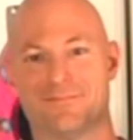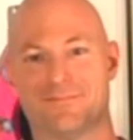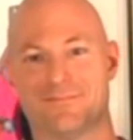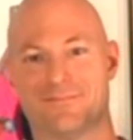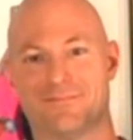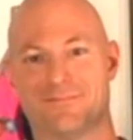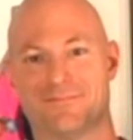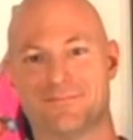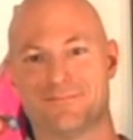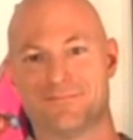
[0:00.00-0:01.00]

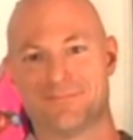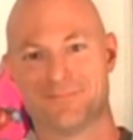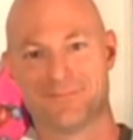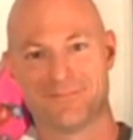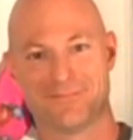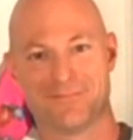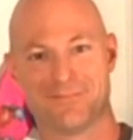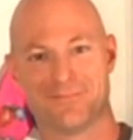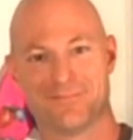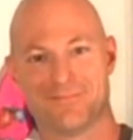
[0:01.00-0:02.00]
(not speaking)